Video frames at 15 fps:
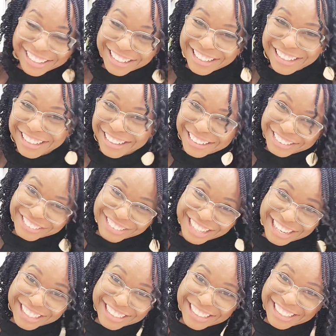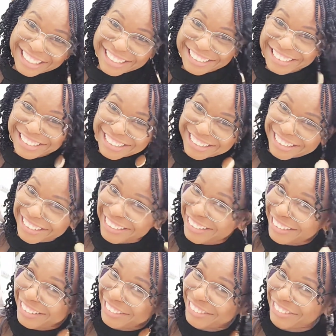All right now, y'all,
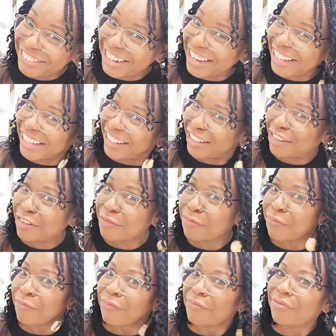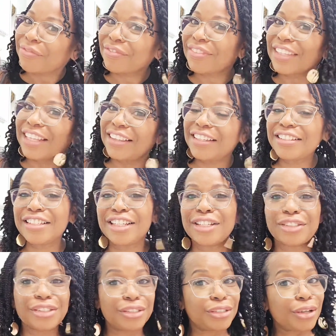all right. This is
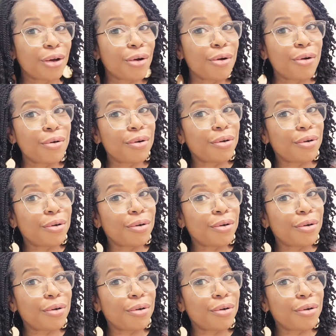so